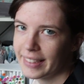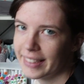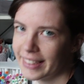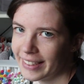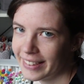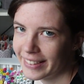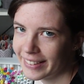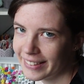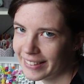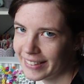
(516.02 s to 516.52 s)

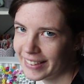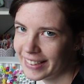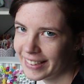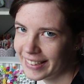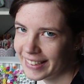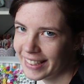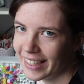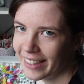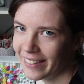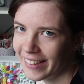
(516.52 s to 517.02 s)
So,
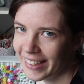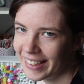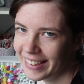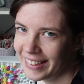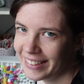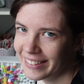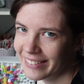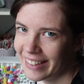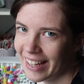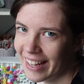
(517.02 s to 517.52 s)
and now I
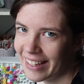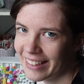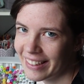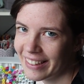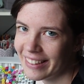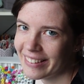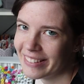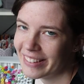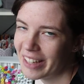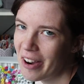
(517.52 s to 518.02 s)
need to cut
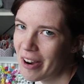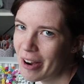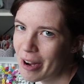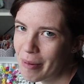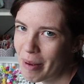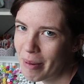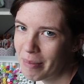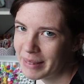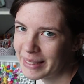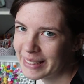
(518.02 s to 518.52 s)
out
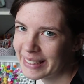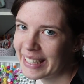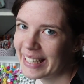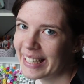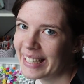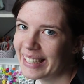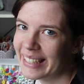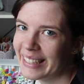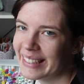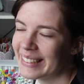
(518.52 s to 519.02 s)
all my
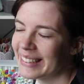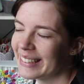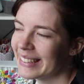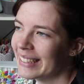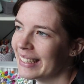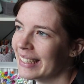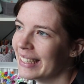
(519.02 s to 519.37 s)
mistakes.